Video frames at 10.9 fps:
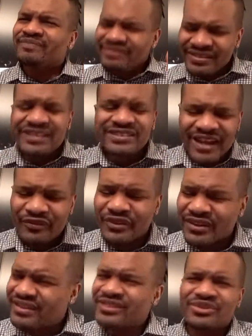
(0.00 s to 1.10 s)
Let's not forget
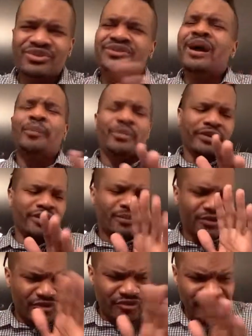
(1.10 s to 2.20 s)
that. So stop bringing up your
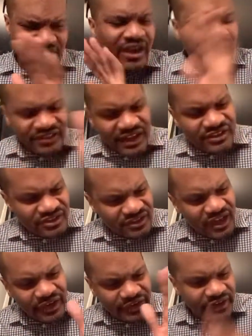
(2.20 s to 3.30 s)
degree. That just
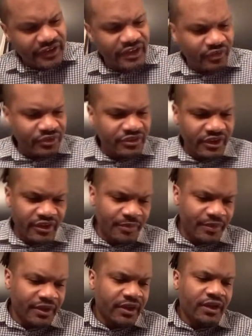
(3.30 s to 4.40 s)
kind of irritated me.
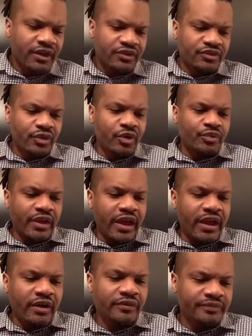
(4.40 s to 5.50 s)
So
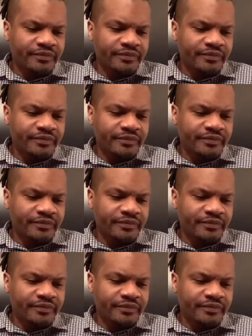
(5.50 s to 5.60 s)
now